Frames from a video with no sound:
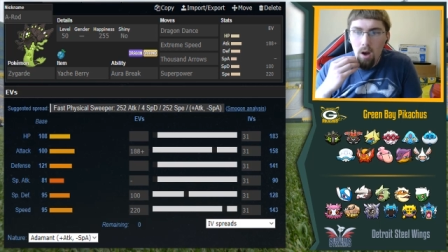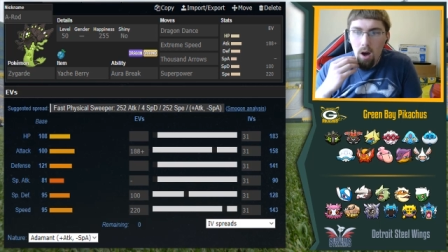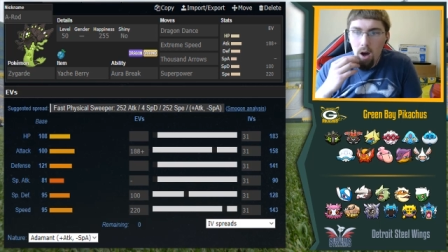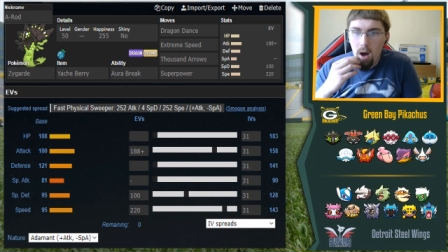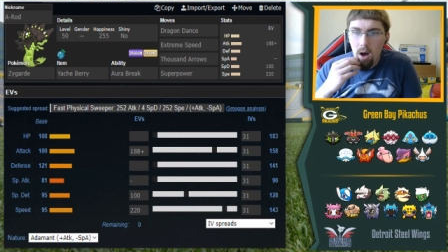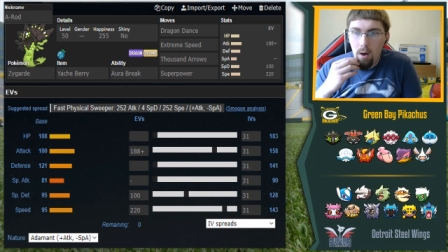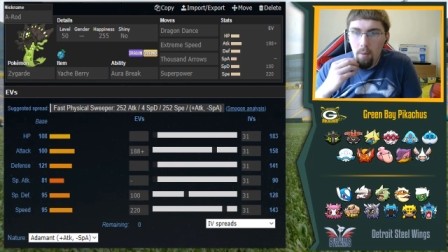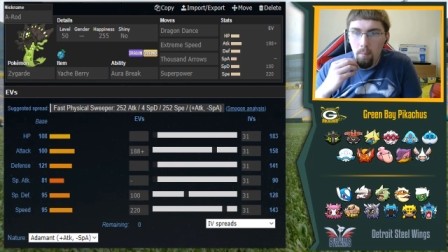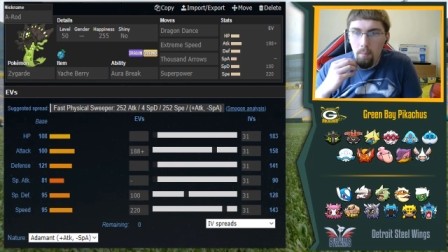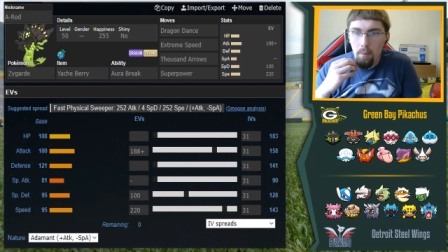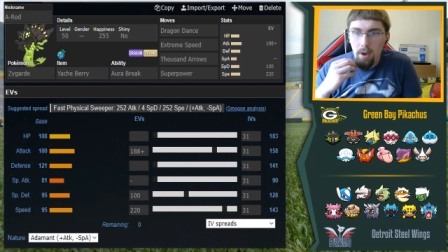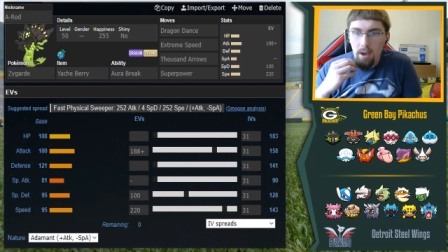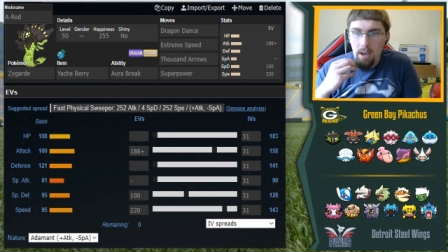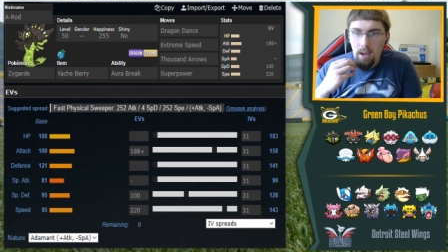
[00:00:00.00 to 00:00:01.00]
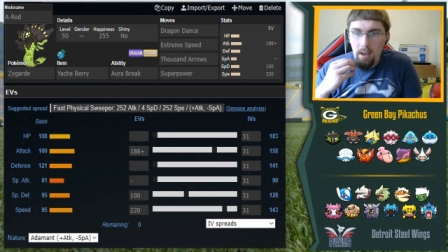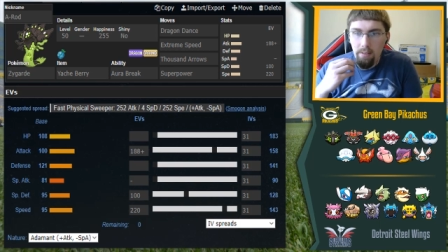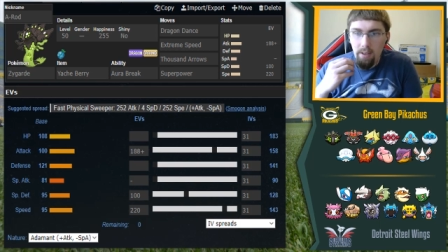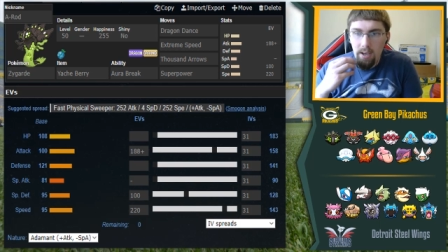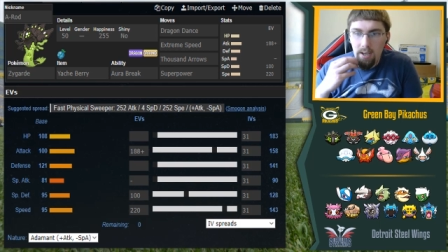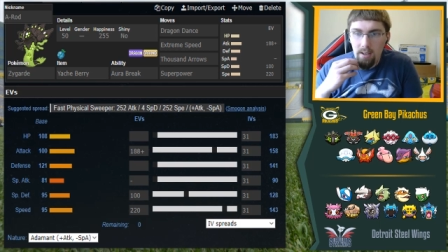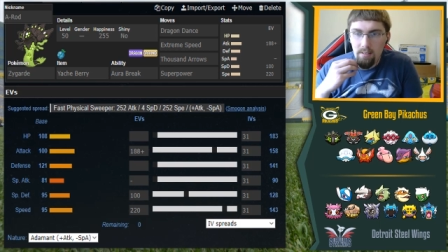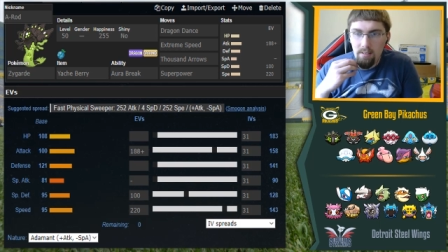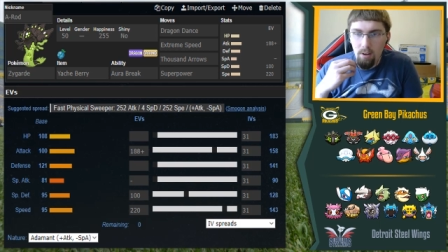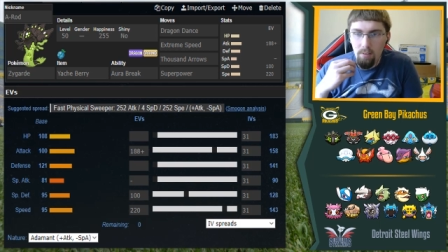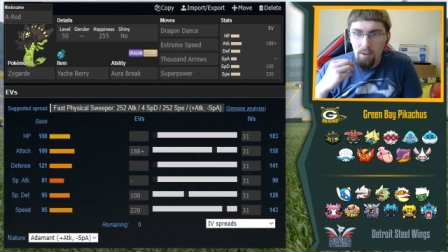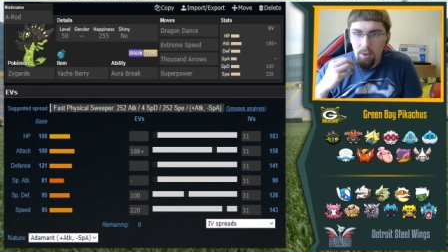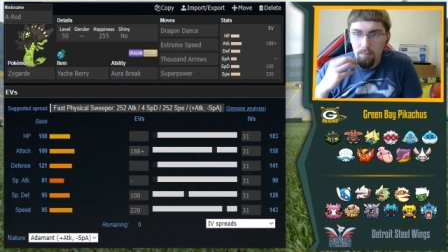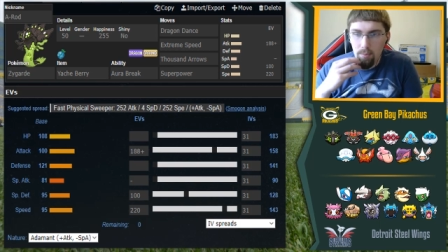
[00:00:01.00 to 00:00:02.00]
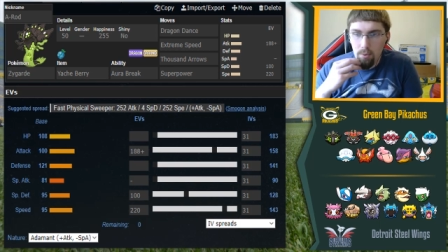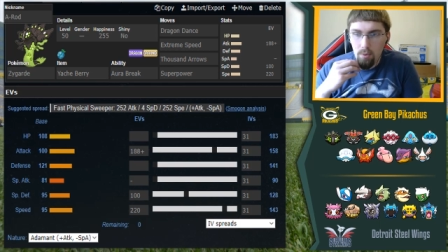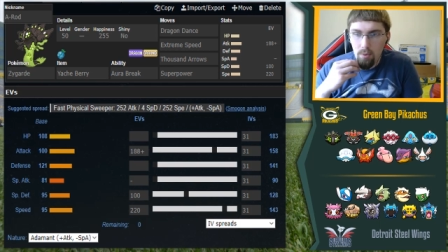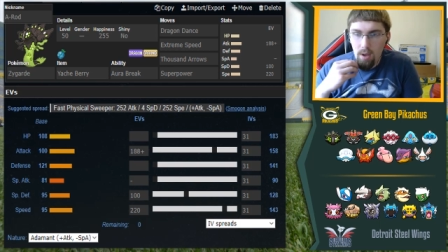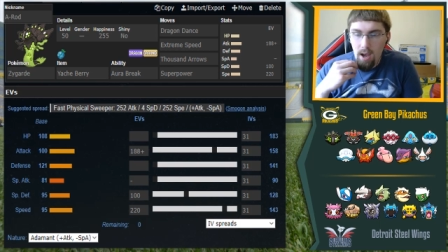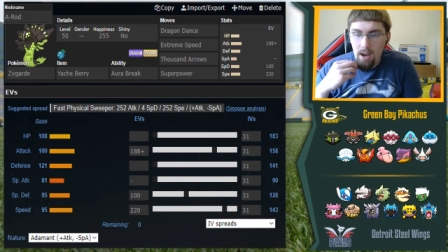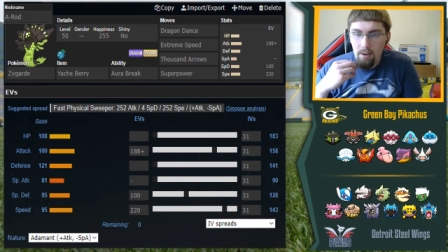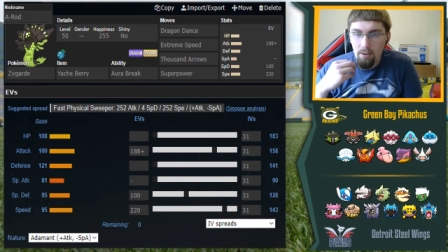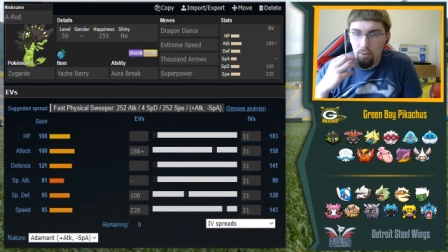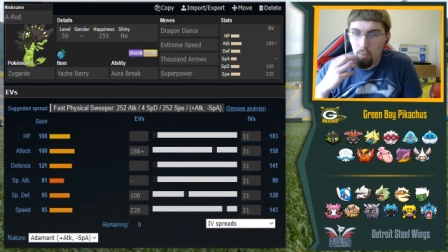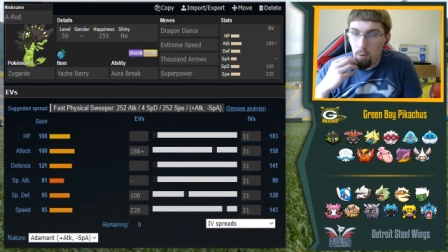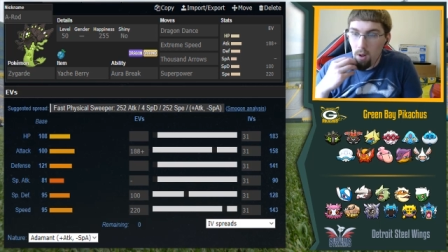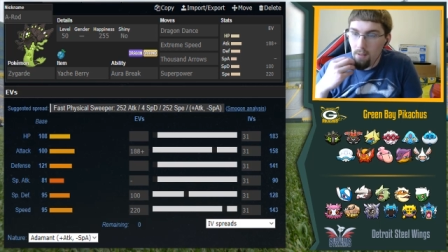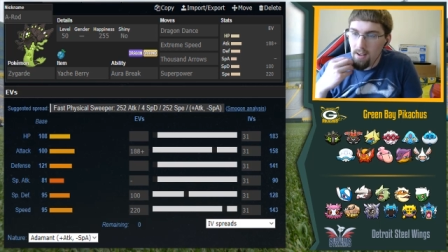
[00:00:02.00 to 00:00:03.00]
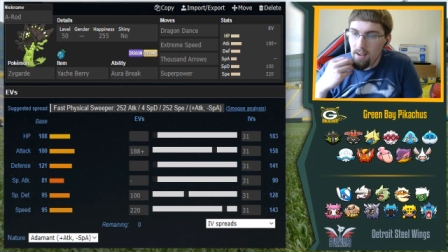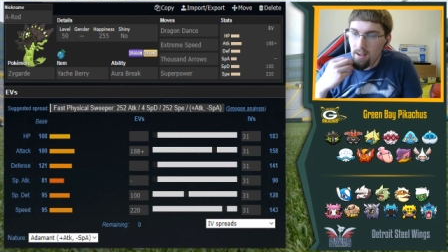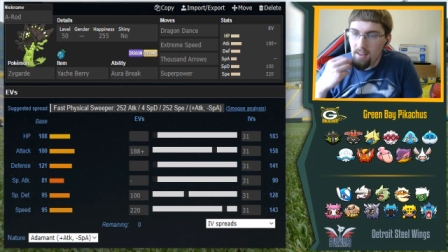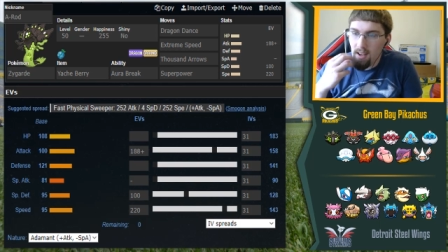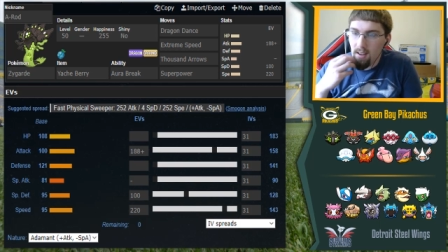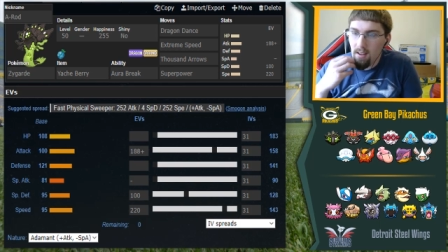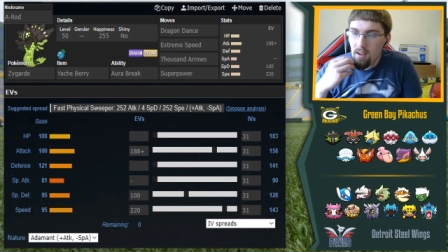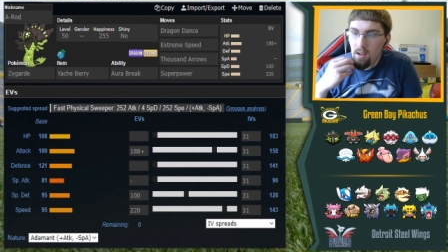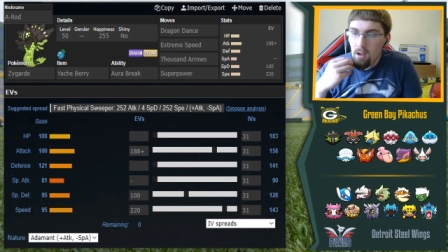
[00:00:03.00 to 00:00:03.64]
Um, and like Assault Vest Bulu kind of just walled that set.